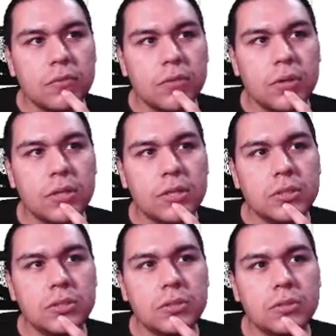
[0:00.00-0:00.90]

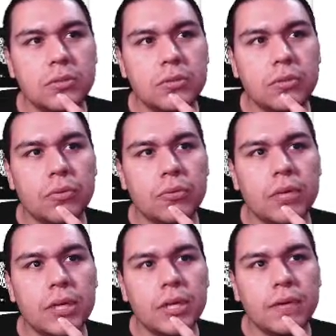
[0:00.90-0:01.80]
1, 2,
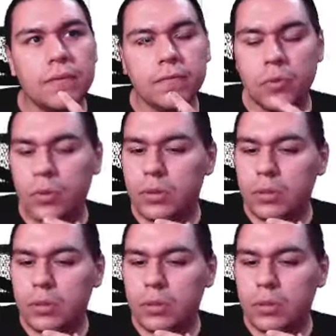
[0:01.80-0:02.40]
3, 4.